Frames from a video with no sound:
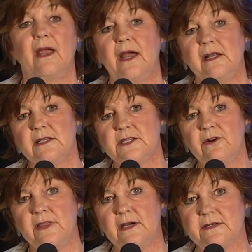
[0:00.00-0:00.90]
And
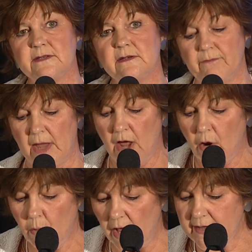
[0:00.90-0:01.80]
consider this,
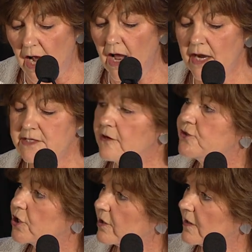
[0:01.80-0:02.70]
while the eyes of
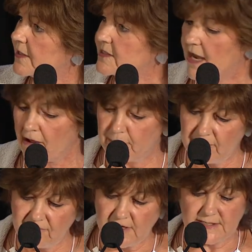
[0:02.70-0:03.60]
journalists have been
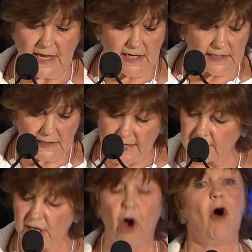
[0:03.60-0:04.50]
fixated
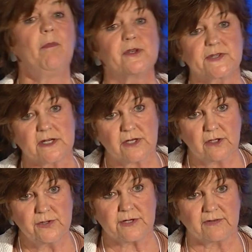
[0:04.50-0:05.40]
lately almost
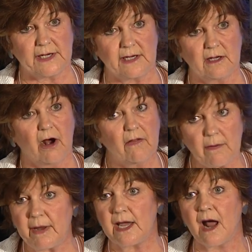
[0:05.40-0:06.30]
exclusively on the
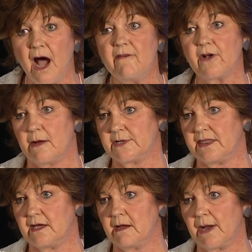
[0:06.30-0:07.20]
man I've come to
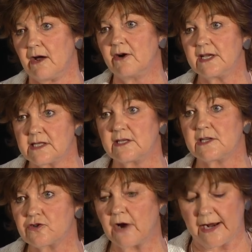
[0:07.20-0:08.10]
think about as the
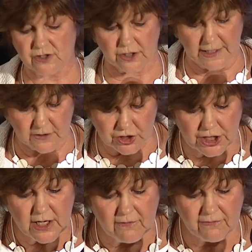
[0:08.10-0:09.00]
distractor in
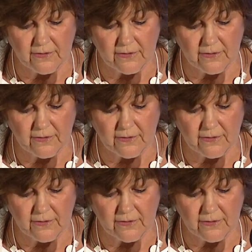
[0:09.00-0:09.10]
chief,